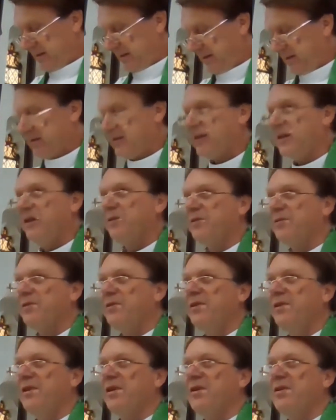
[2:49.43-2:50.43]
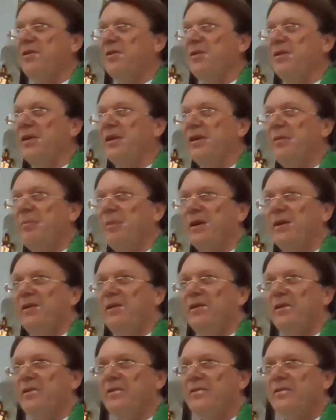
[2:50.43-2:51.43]
silver and gold in
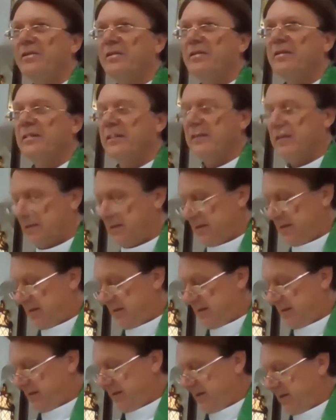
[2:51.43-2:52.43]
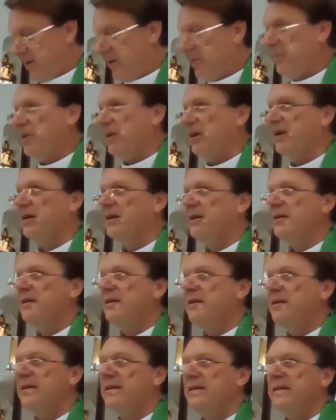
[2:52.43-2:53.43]
abundance, copper
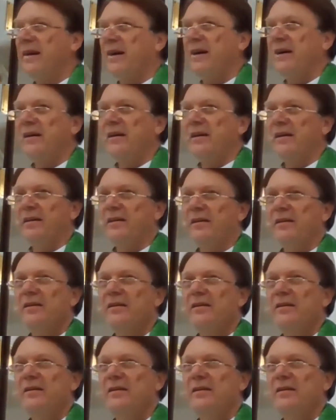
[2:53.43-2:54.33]
and iron.